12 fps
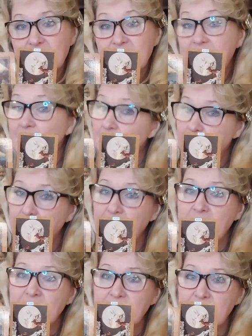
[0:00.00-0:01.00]
Some
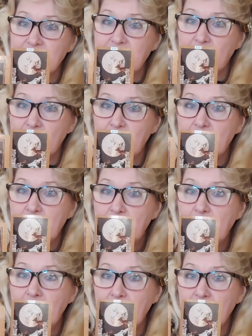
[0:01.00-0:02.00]
places they will be
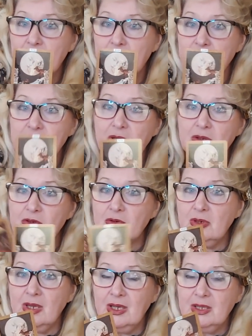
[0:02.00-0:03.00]
playing
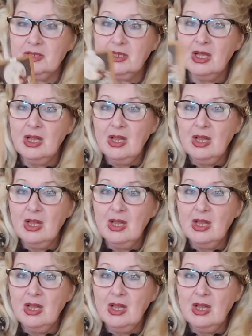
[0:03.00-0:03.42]
roulette,